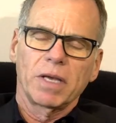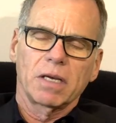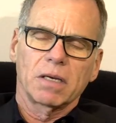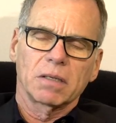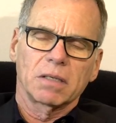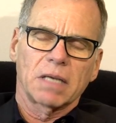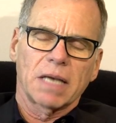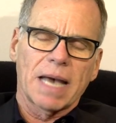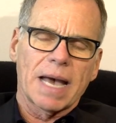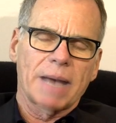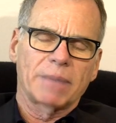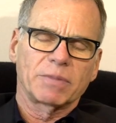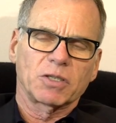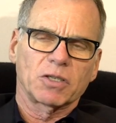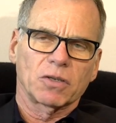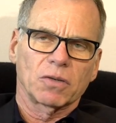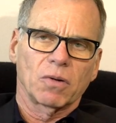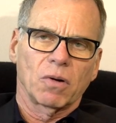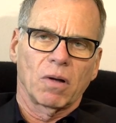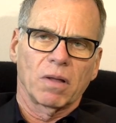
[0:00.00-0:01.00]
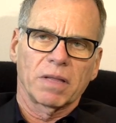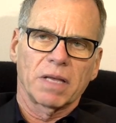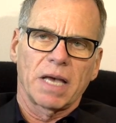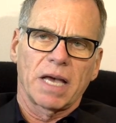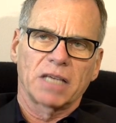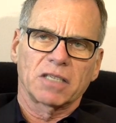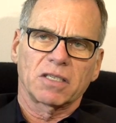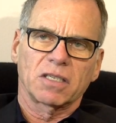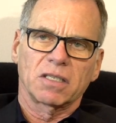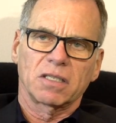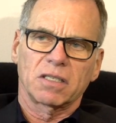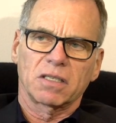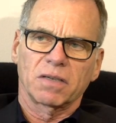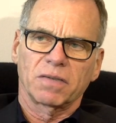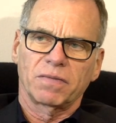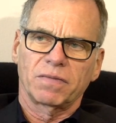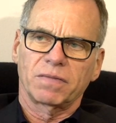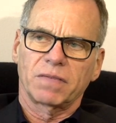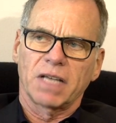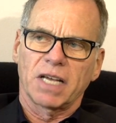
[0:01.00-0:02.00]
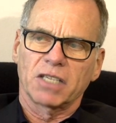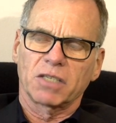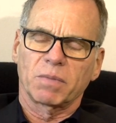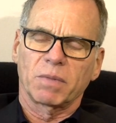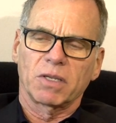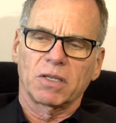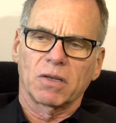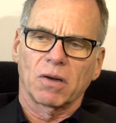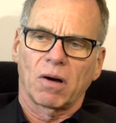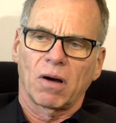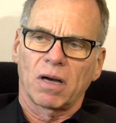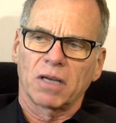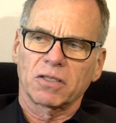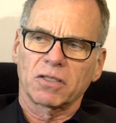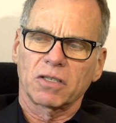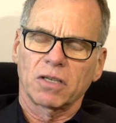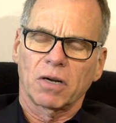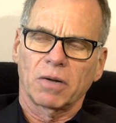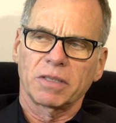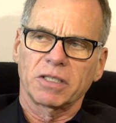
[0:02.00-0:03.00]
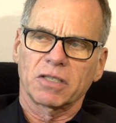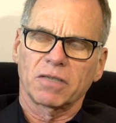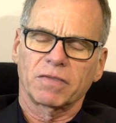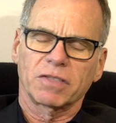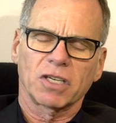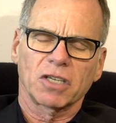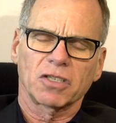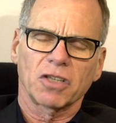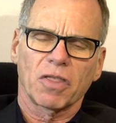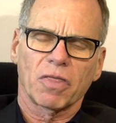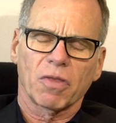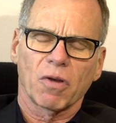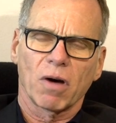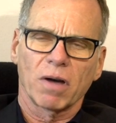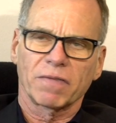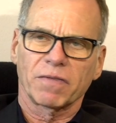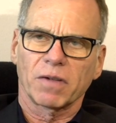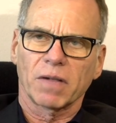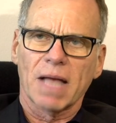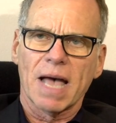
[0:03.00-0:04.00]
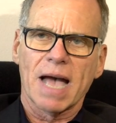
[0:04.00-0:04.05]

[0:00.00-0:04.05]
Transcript: He could capture all the essence of Desmond Doss. You know, he's such a thoughtful